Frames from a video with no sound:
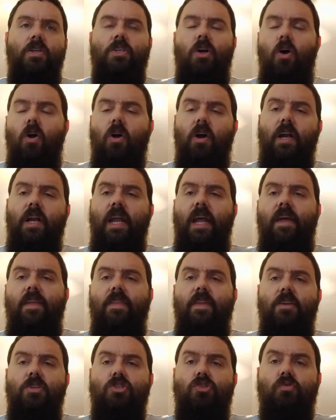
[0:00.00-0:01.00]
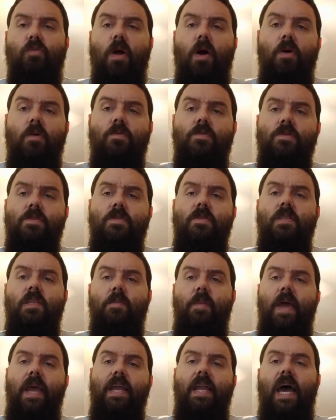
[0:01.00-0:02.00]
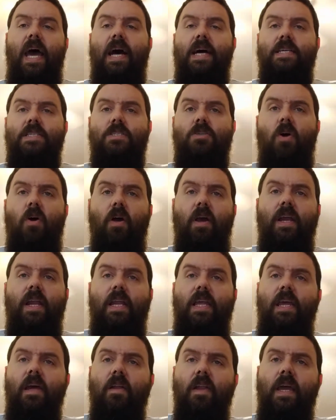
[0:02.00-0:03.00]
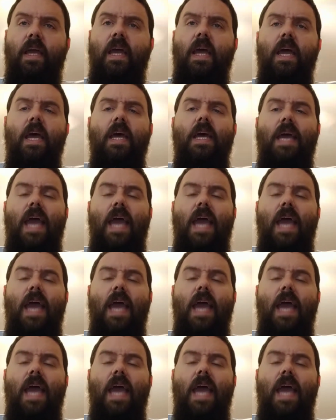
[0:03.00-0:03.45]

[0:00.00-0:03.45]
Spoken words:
targeting the drone debate as targeted killing,